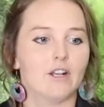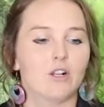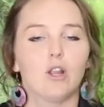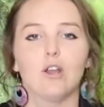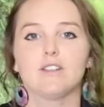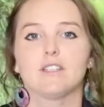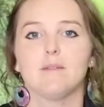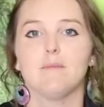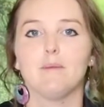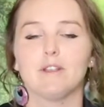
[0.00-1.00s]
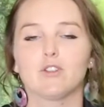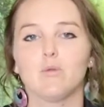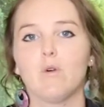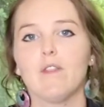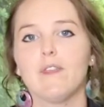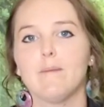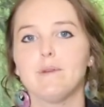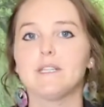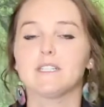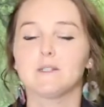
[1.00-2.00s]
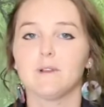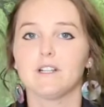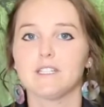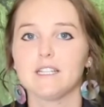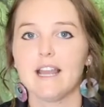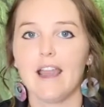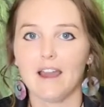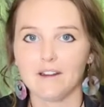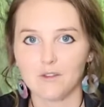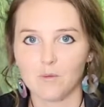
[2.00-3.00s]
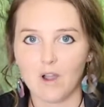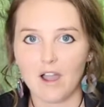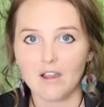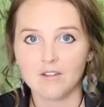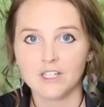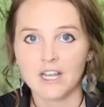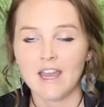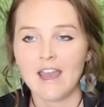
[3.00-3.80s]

closely mimic to what they'd be experiencing out in the wild.